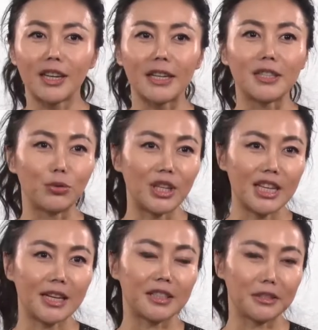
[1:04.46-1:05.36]
is
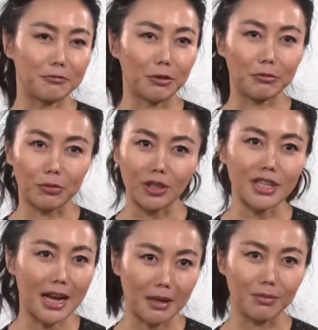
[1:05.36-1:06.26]
rejected for 4
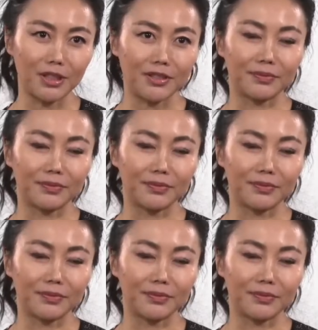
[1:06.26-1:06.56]
times.